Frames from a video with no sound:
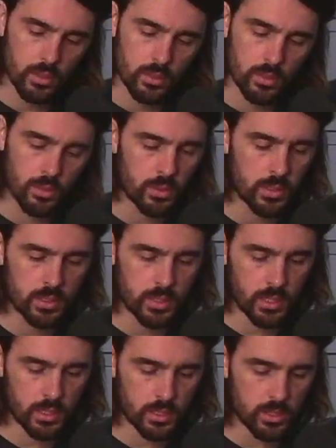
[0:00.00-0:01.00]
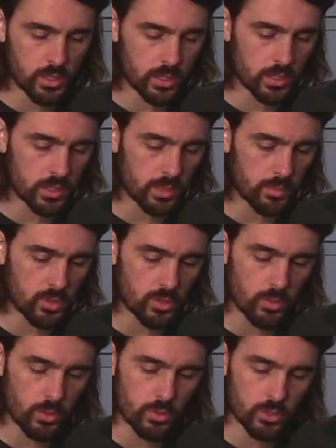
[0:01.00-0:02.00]
No one had seen his chin except
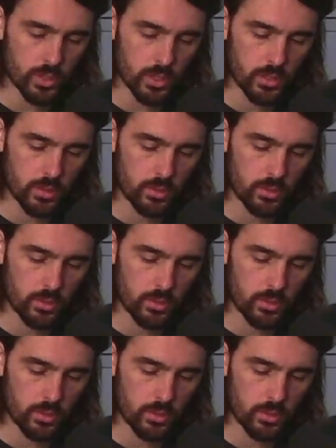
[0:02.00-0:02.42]
Seroja,